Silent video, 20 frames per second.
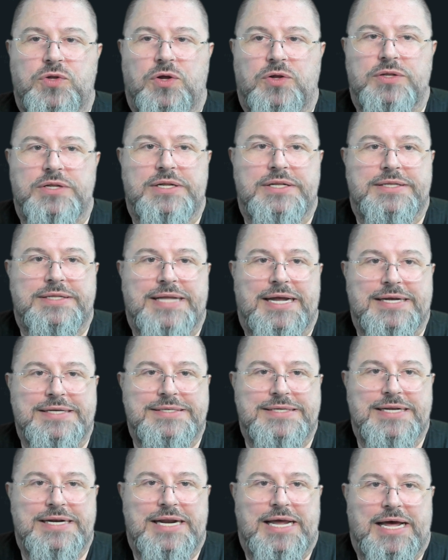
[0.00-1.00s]
the taxi
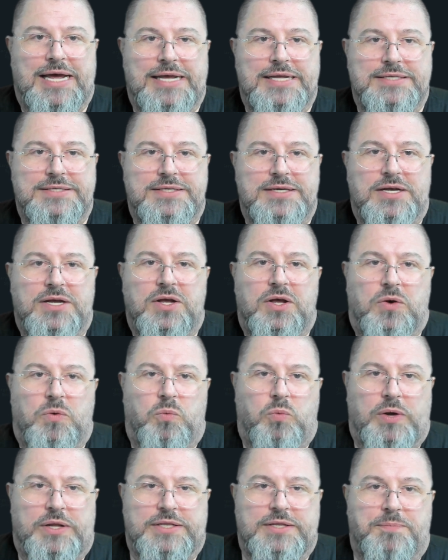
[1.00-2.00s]
lights
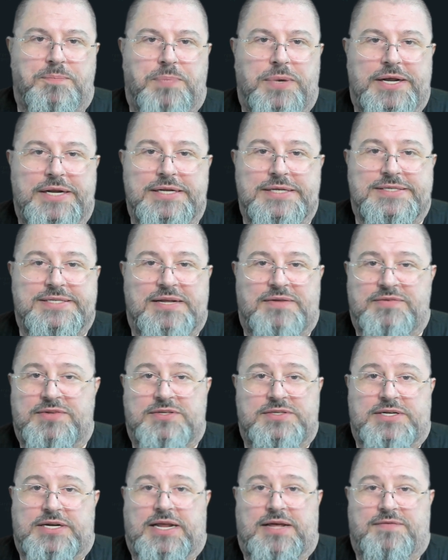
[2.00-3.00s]
when the plane itself
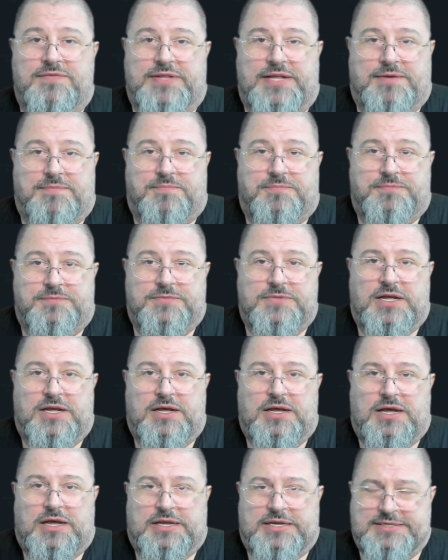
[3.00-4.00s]
doesn't have them.
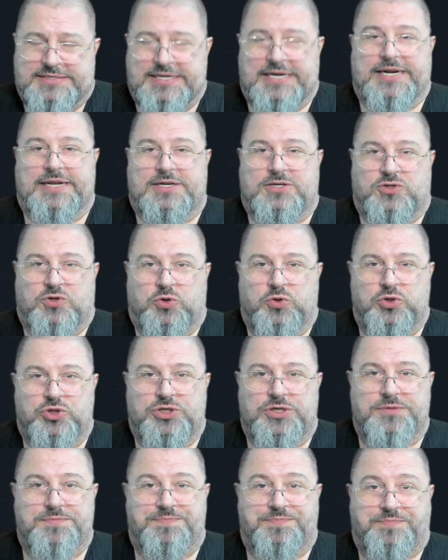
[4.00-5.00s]
Is there any
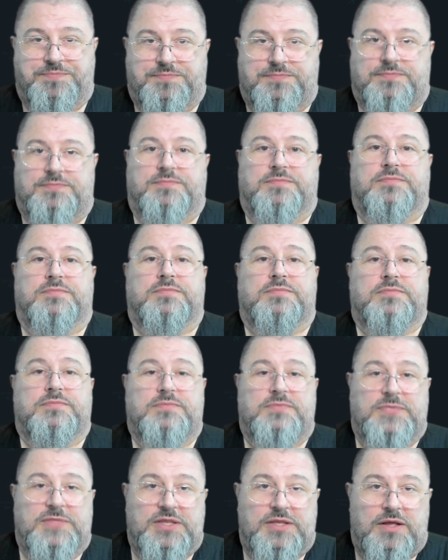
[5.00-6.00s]
solution?
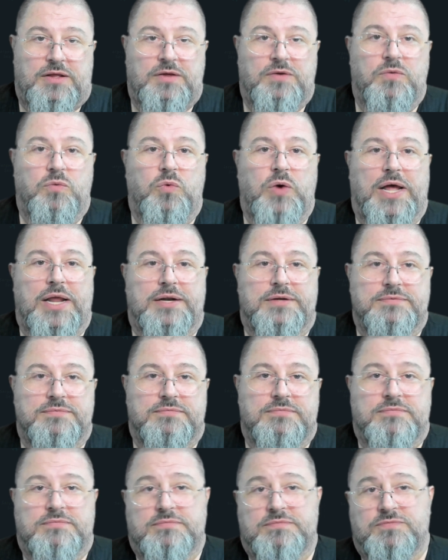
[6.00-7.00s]
Well,
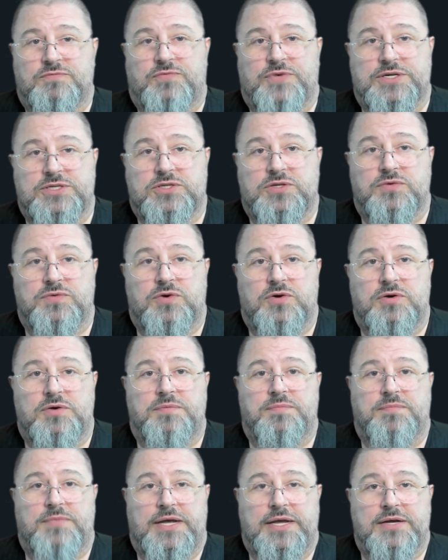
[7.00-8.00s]
first of all,
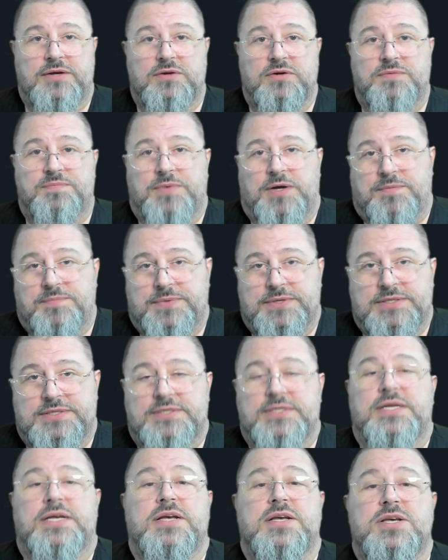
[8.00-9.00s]
Michael of Puppets,
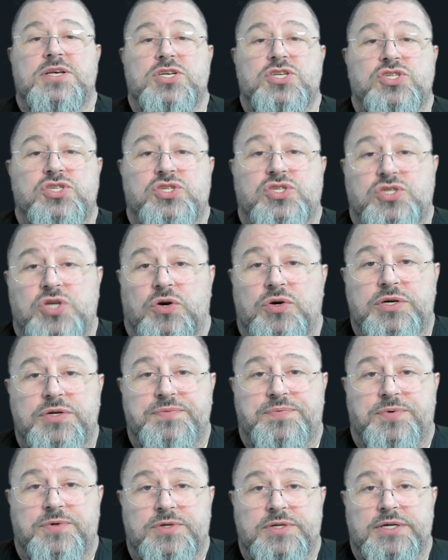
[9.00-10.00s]
sorry
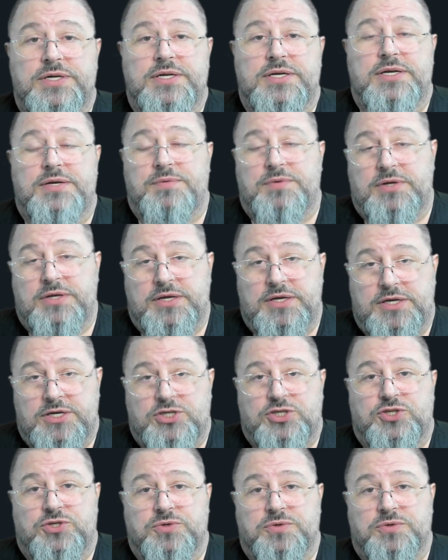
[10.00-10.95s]
for the issue.